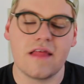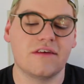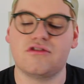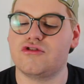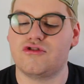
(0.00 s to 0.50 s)

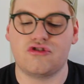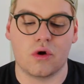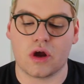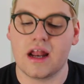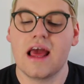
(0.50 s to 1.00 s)
This is
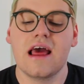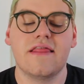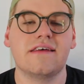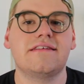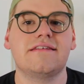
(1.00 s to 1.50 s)
so good.
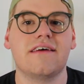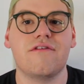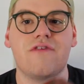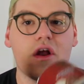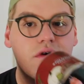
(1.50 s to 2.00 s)
This is
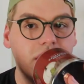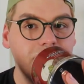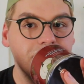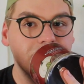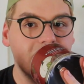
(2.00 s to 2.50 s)
a
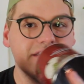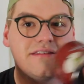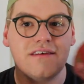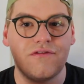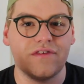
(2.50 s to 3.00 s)
very
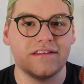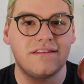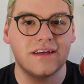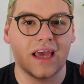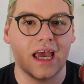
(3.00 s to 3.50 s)

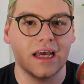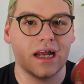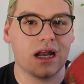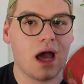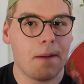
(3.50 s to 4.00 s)

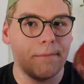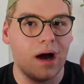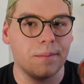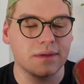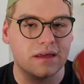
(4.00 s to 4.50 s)
sophisticated
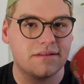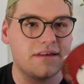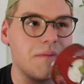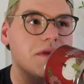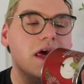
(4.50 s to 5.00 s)
pumpkin
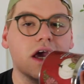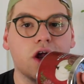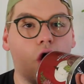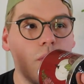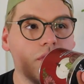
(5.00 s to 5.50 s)
scent.
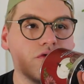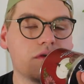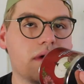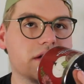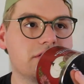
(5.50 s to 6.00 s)
It almost
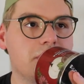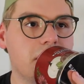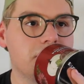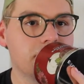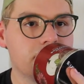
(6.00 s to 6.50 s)
reminds
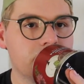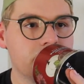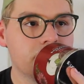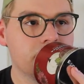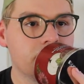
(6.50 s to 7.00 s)
me
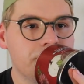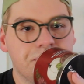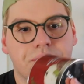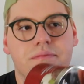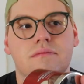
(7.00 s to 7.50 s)

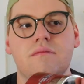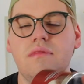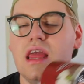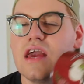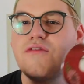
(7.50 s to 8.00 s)

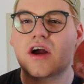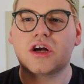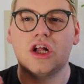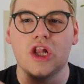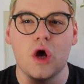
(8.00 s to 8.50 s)
if a
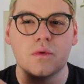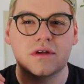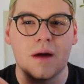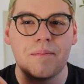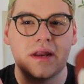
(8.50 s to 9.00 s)

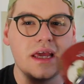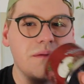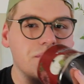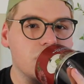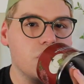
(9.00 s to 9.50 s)
cologne
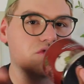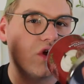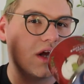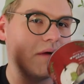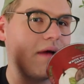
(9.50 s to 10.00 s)
company was
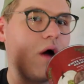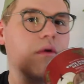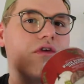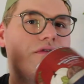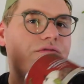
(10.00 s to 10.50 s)
going to come out
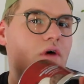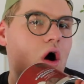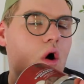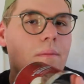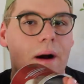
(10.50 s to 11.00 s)
with a
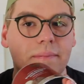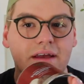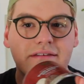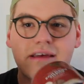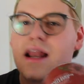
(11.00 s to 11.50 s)
fall
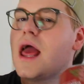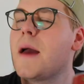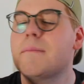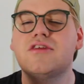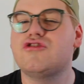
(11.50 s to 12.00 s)
pumpkin scent,
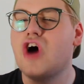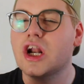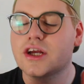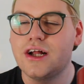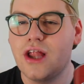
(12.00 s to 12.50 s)
but it's
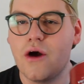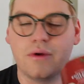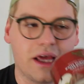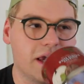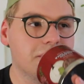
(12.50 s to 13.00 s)
not
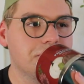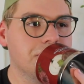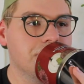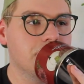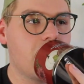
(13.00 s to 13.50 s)
cologne-y,
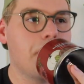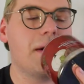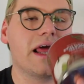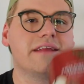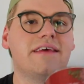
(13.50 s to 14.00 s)

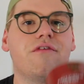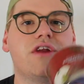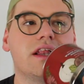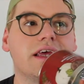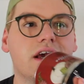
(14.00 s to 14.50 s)
but it
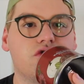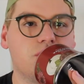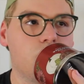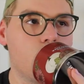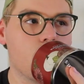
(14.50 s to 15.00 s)
definitely is
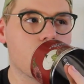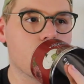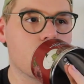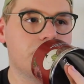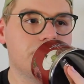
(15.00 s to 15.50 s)

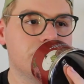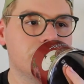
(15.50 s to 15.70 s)
more